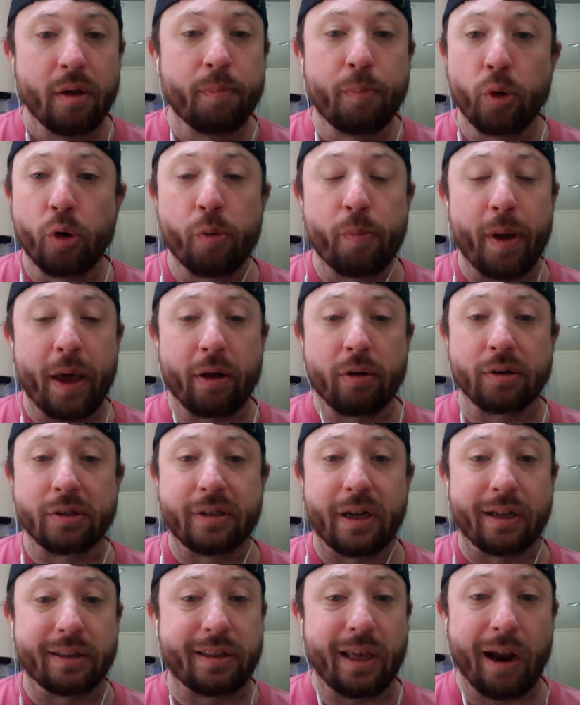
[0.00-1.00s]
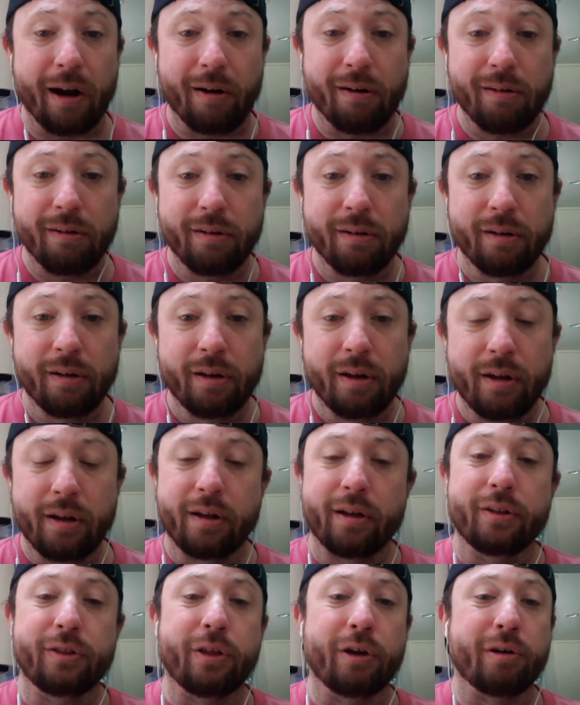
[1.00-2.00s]
Buda Baker's not there.
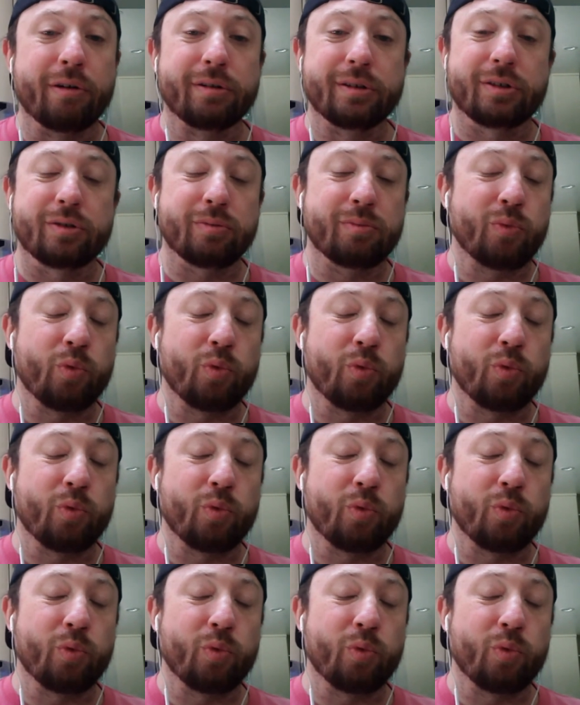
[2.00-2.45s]
There's